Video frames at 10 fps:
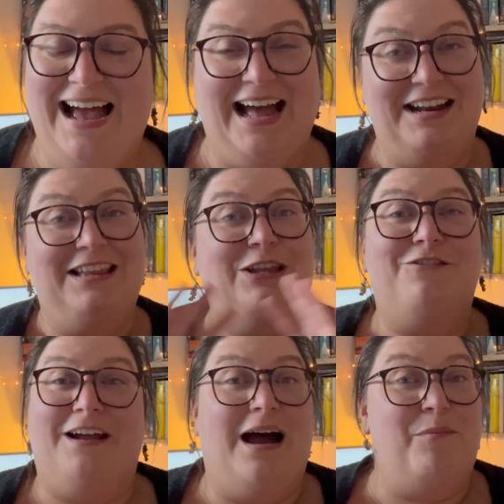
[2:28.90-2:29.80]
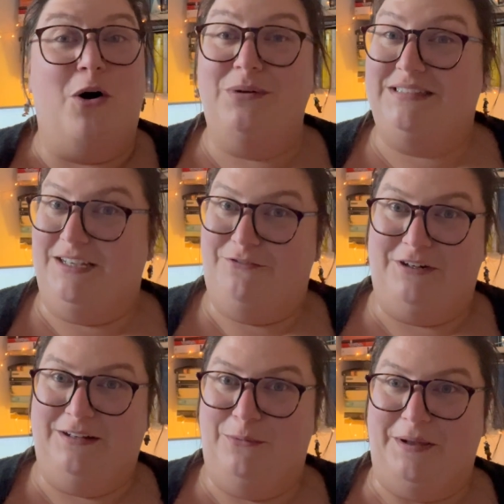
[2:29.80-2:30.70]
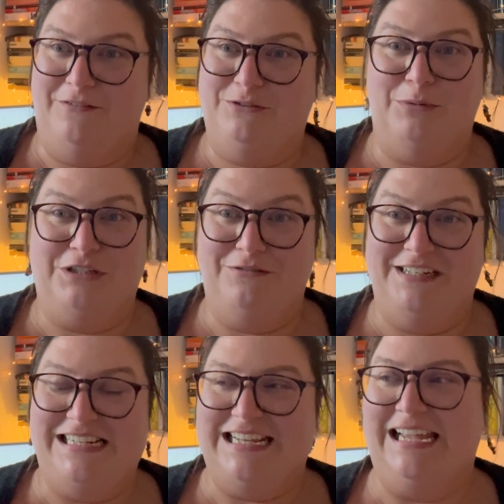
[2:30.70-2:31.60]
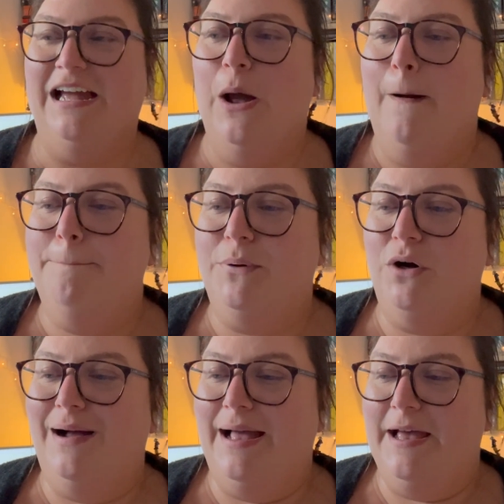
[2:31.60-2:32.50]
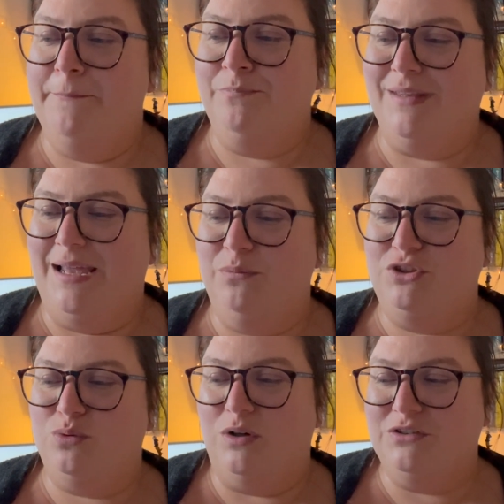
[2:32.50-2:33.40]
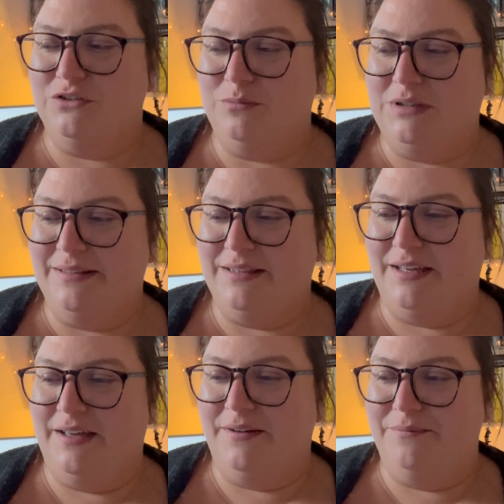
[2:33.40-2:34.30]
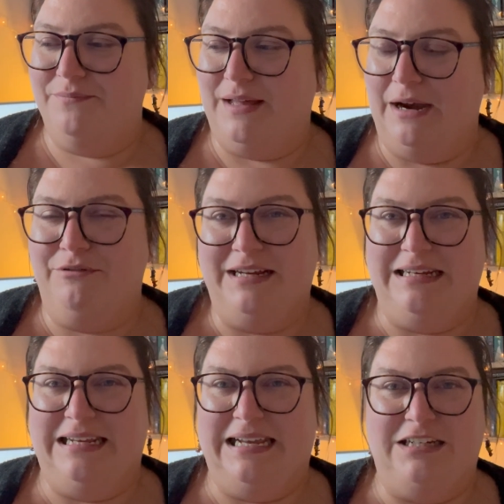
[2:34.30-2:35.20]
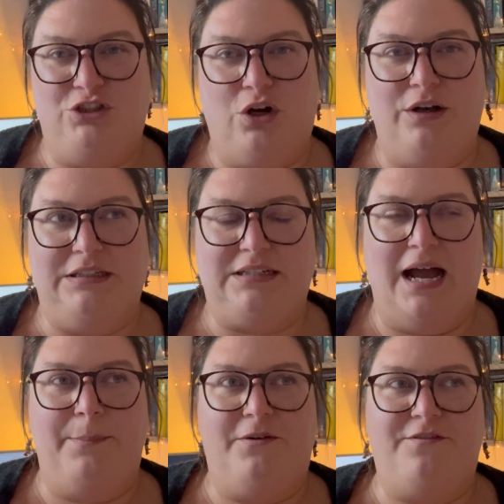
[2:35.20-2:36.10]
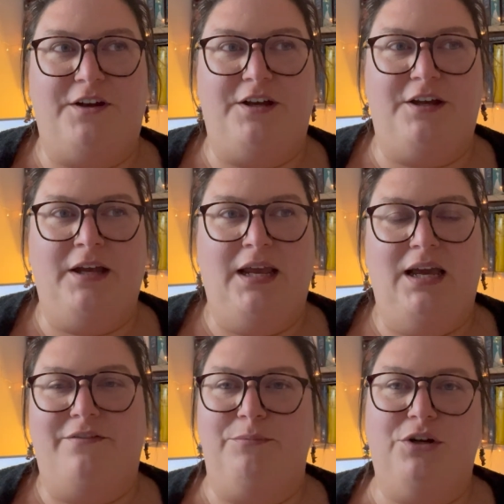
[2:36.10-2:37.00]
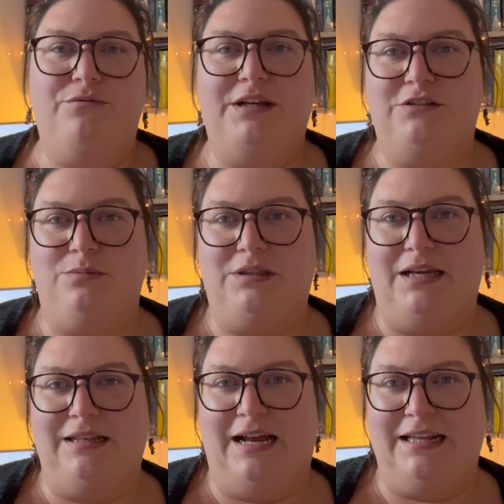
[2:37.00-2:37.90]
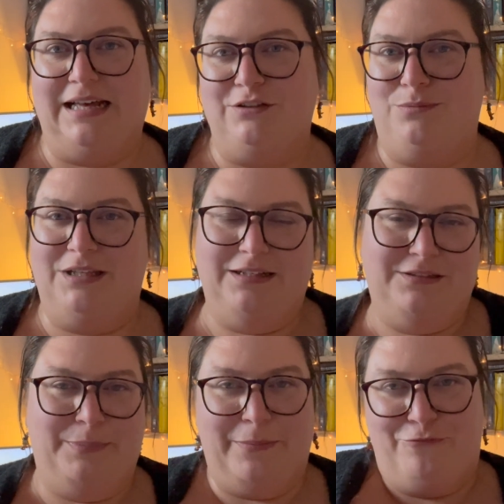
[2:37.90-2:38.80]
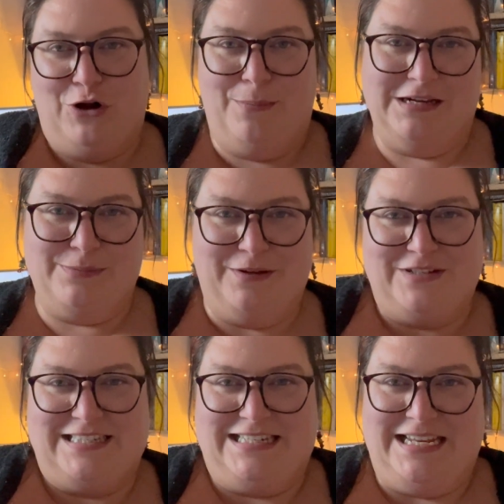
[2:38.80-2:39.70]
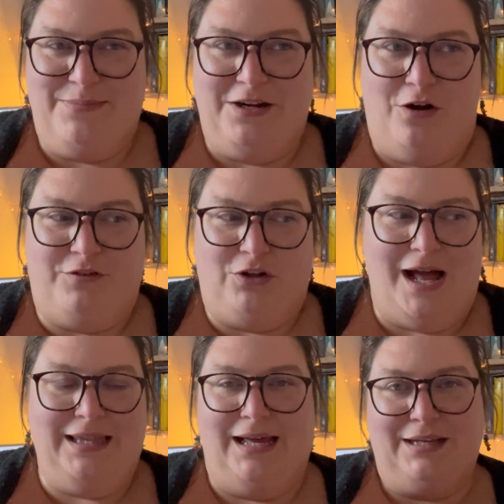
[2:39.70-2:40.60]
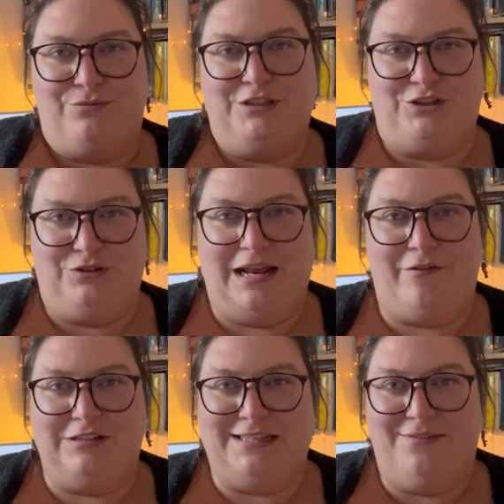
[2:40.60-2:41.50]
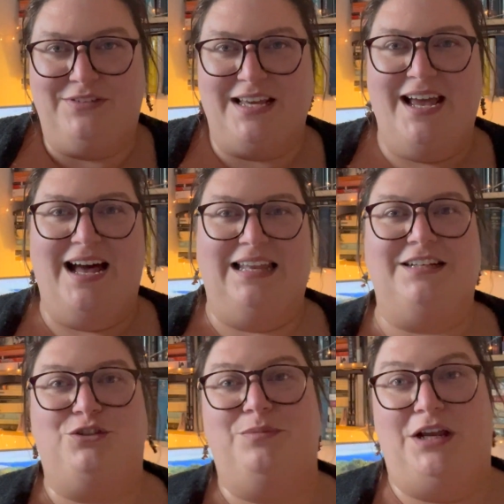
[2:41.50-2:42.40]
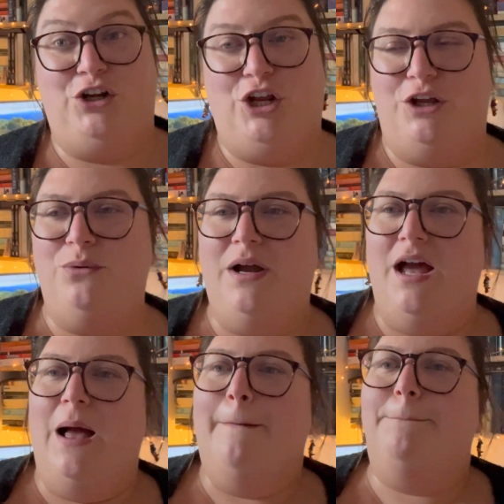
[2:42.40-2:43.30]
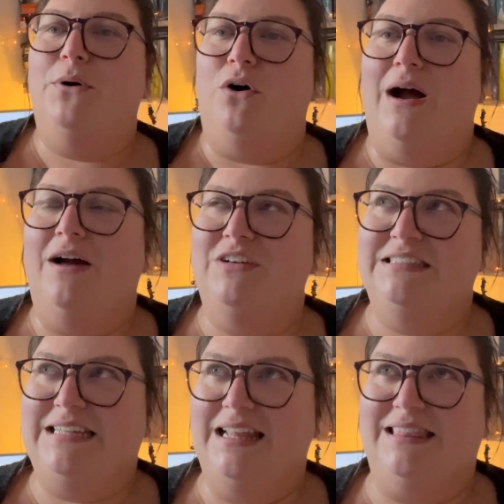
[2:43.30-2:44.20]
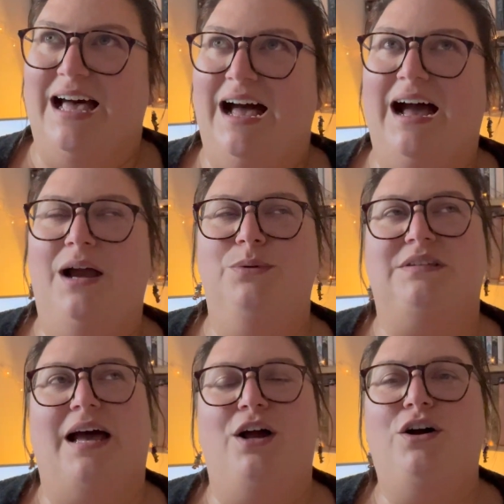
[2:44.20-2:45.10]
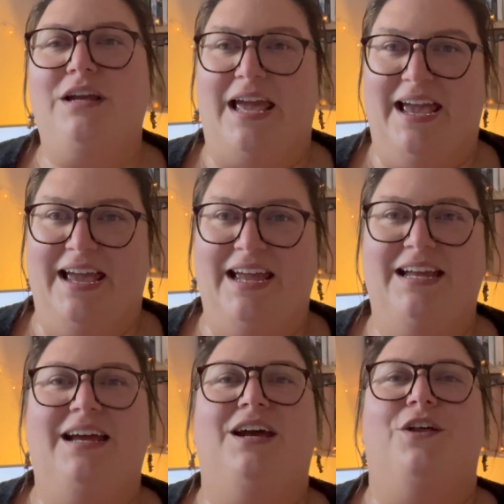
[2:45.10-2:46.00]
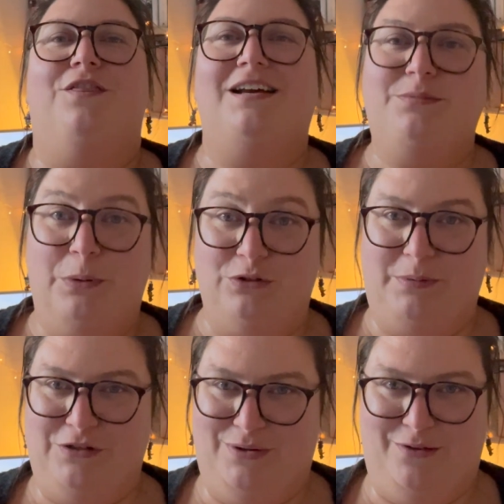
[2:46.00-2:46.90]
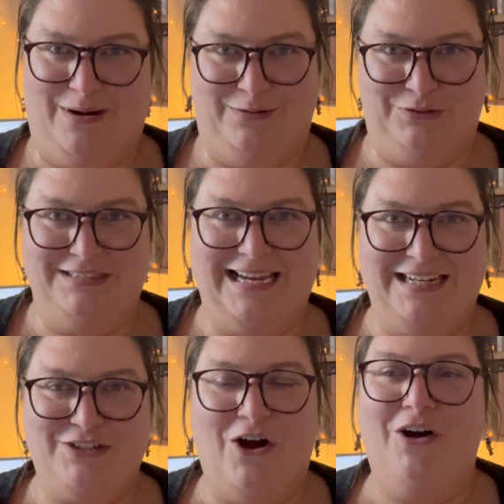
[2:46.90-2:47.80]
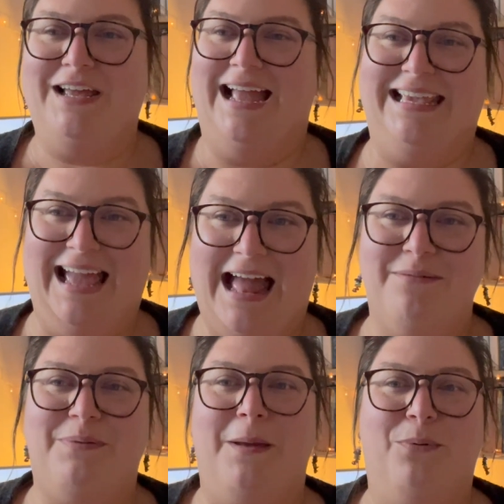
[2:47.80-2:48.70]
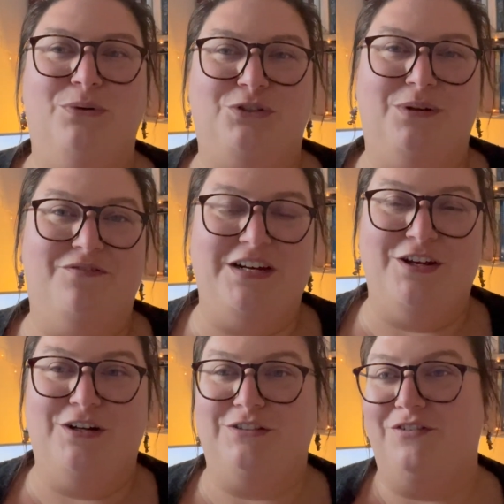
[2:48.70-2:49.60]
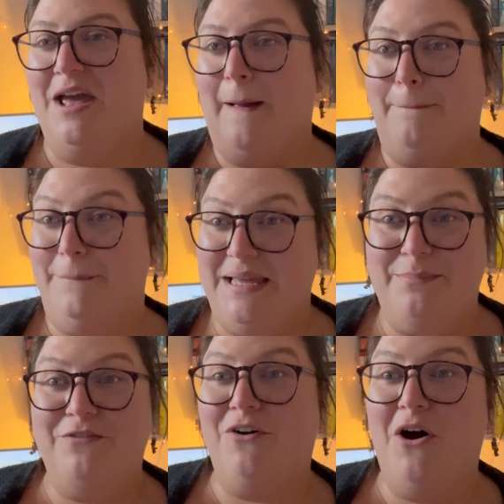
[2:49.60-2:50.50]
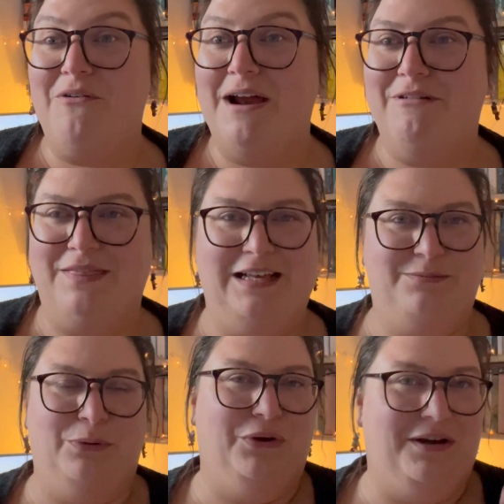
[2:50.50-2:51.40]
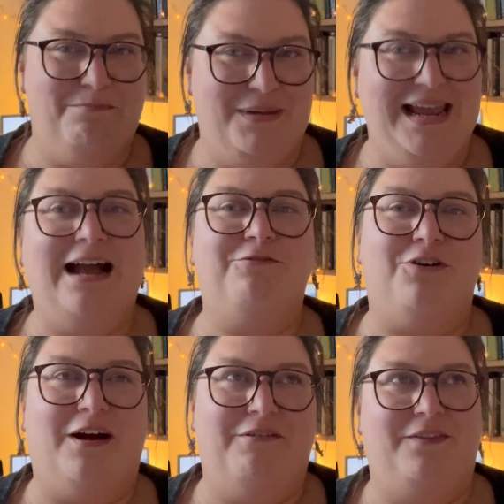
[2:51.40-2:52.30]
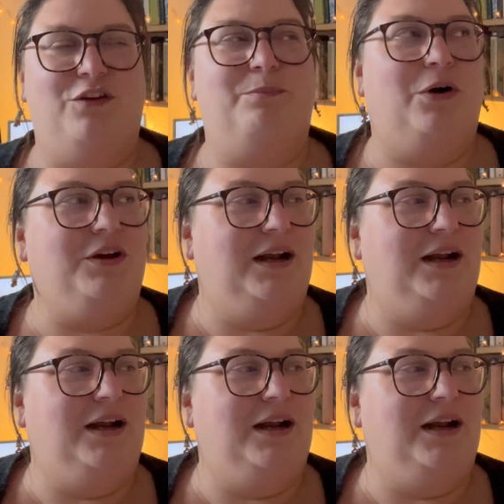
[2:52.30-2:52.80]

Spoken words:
And I love it. I'm always here for a little bit of smutty reading, but it just wasn't something that I really enjoyed. I prefer, if I'm going to read something like that, something that's a bit romance, a bit of a steamy novel, I like original narratives. I like something new. But having said that, I was like, okay, this book's been doing the round on TikTok. Again, people were doing videos of me before I read this book and me after I read this book.